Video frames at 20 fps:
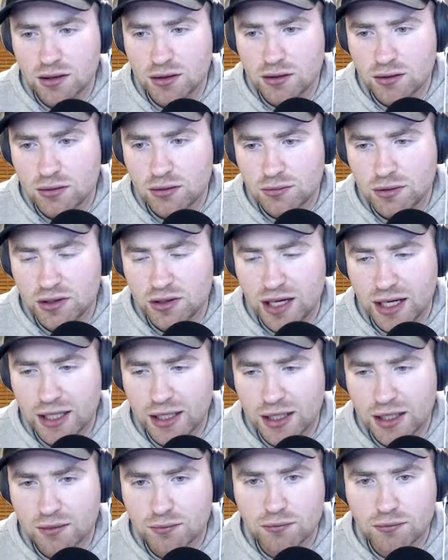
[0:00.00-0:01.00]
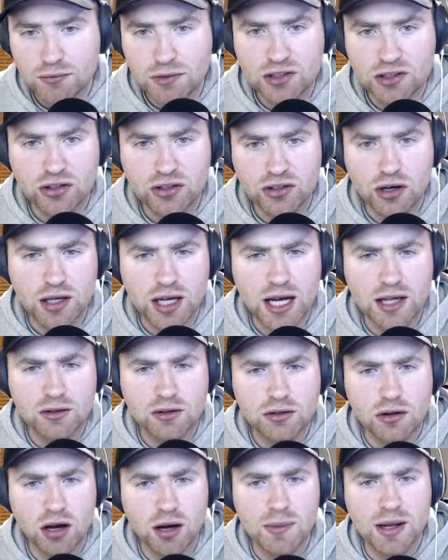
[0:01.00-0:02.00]
we take it. Well, sorry,
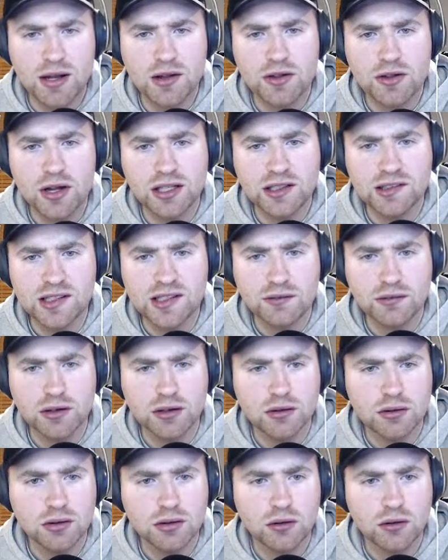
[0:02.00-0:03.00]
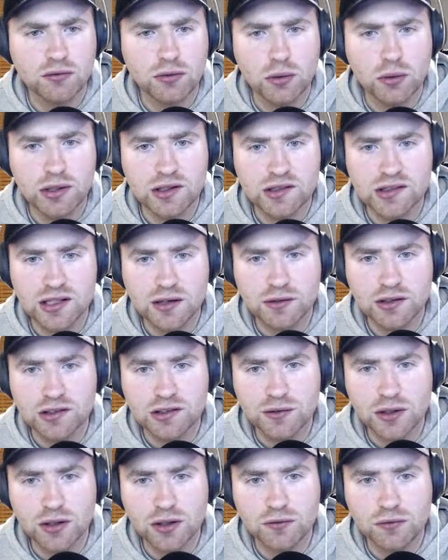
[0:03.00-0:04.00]
I meant 37, not 47, because if
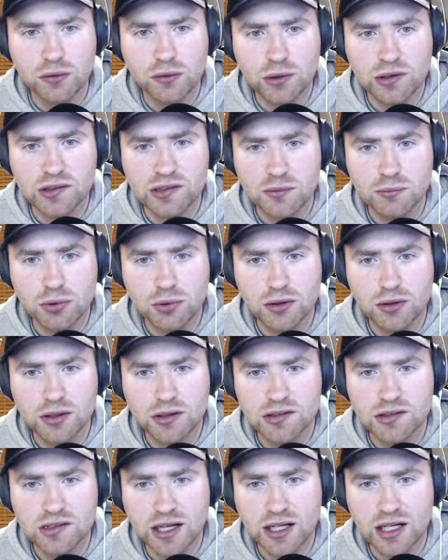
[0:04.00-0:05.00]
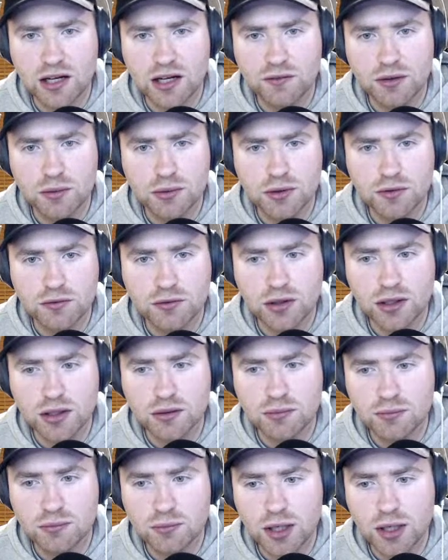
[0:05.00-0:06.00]
you got a 47-point second half, he would have got a
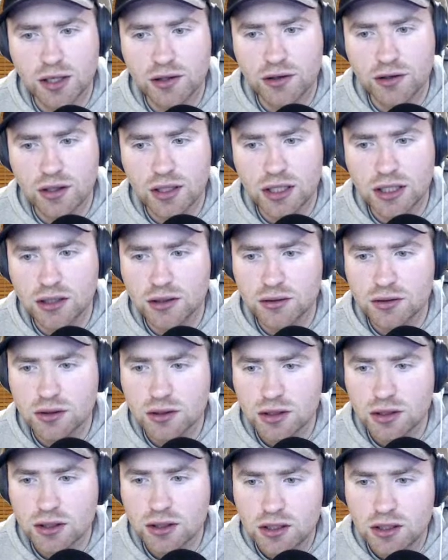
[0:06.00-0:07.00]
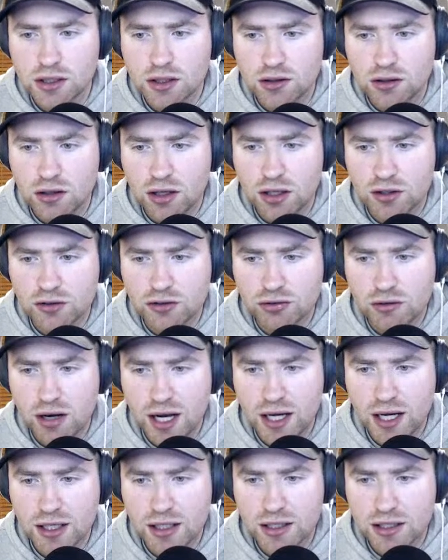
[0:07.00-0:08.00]
130 odd. I
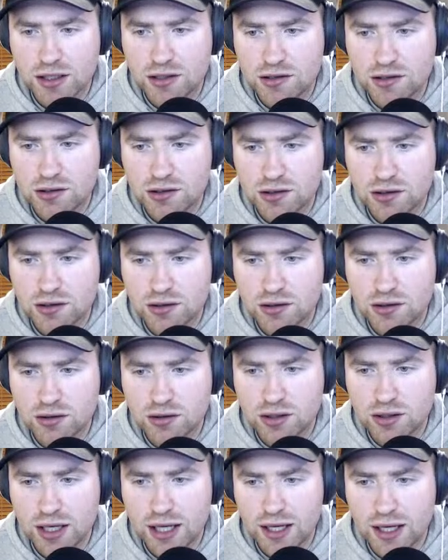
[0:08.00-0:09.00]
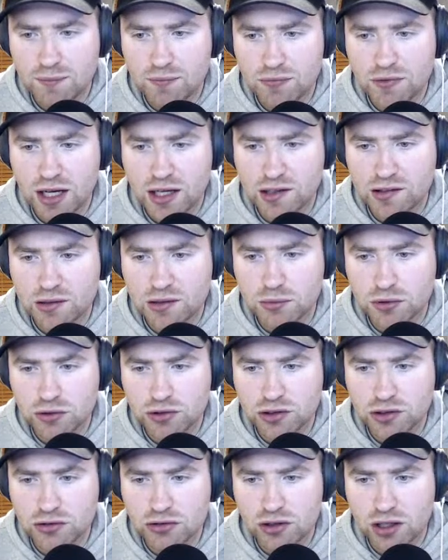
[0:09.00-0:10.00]
traded Darcy
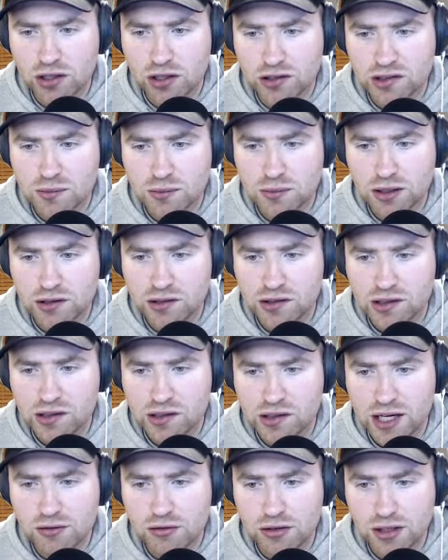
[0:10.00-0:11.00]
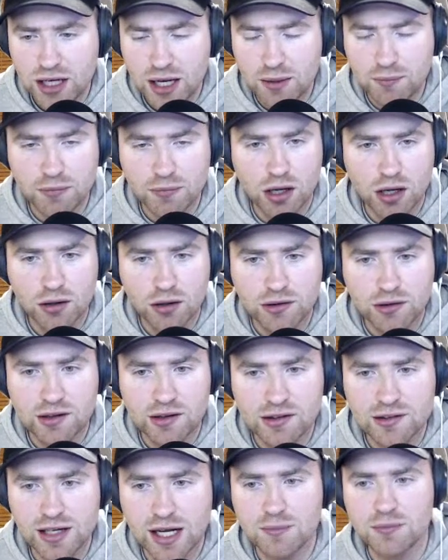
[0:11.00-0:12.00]
Wilson and Jai Simpkins, says Andrew. Yep, I did the
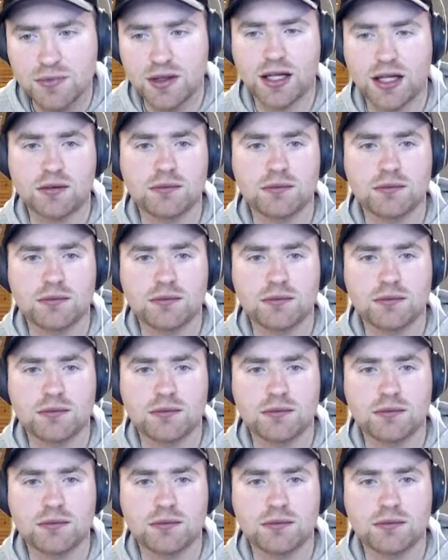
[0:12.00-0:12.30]
same thing.